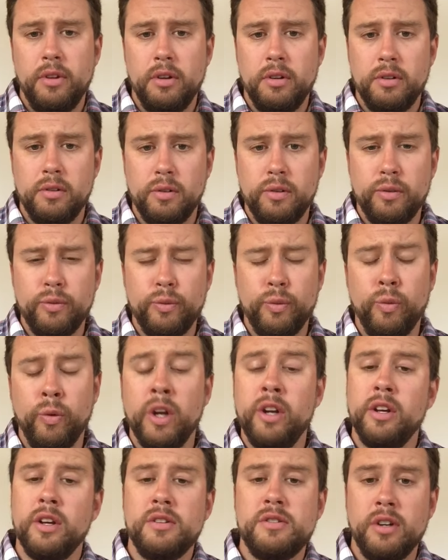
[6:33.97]
the
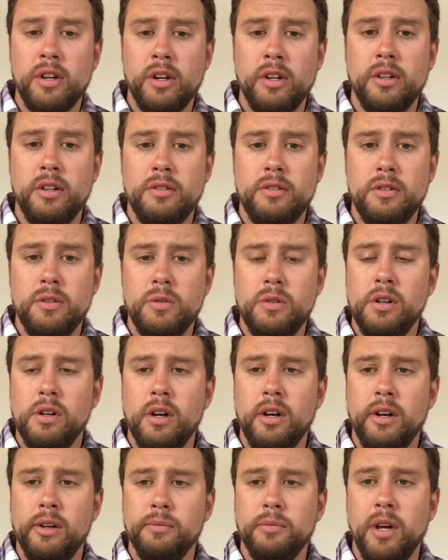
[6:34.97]
readings you're going to do
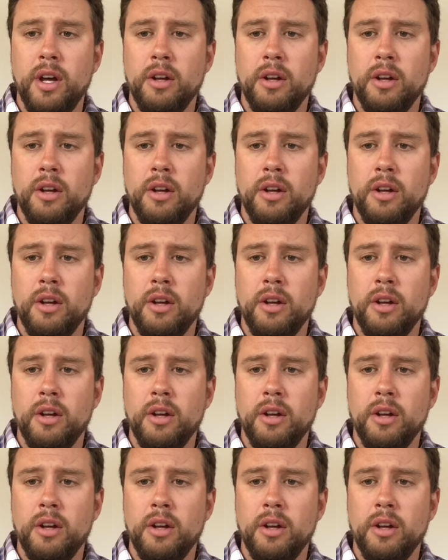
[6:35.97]
um,